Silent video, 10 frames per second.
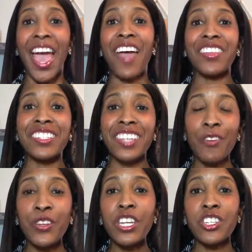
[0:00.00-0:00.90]
And the
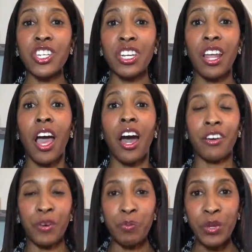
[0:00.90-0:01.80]
definition
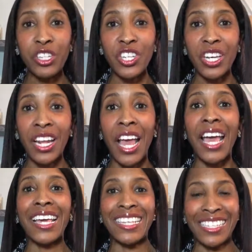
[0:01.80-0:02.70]
of ambition
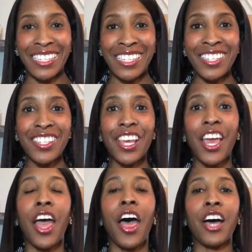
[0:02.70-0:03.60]
is
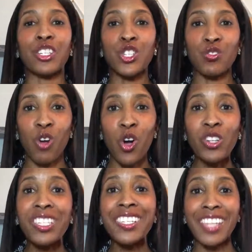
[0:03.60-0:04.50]
a strong
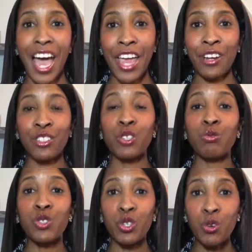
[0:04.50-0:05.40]
desire to
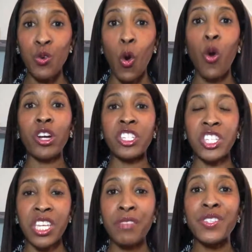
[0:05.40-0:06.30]
do or
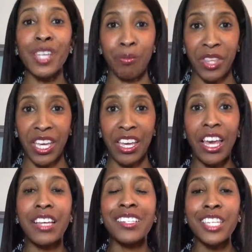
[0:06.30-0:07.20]
achieve something,
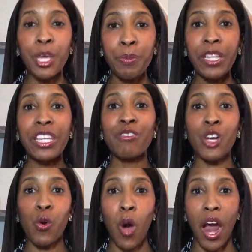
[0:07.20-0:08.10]
typically
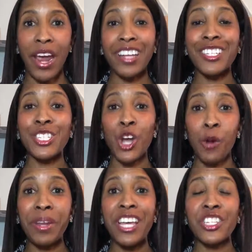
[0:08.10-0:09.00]
requiring
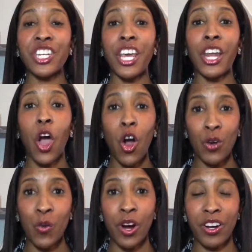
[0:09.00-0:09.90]
determination and hard
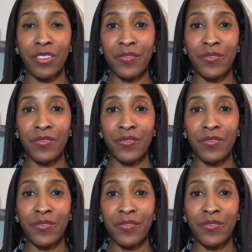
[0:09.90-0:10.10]
work.